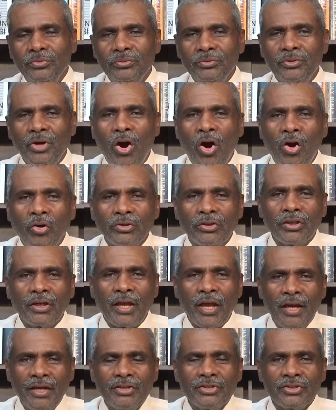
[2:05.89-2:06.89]
the
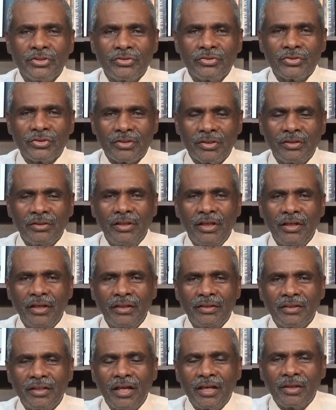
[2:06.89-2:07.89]
altercations that
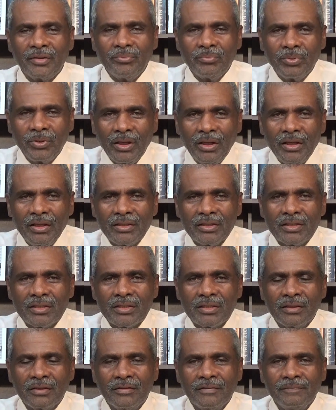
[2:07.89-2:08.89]
had taken
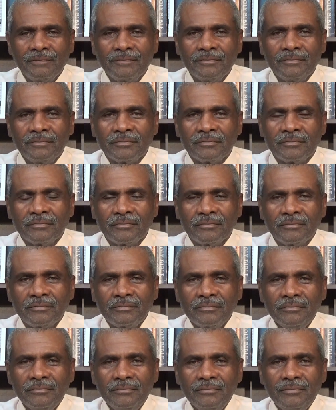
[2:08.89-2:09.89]
place
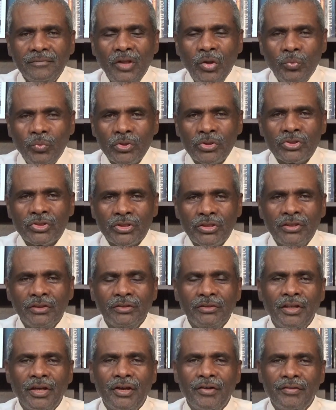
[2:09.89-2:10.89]
was
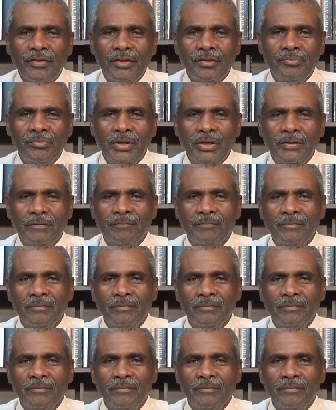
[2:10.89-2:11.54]
still there in me.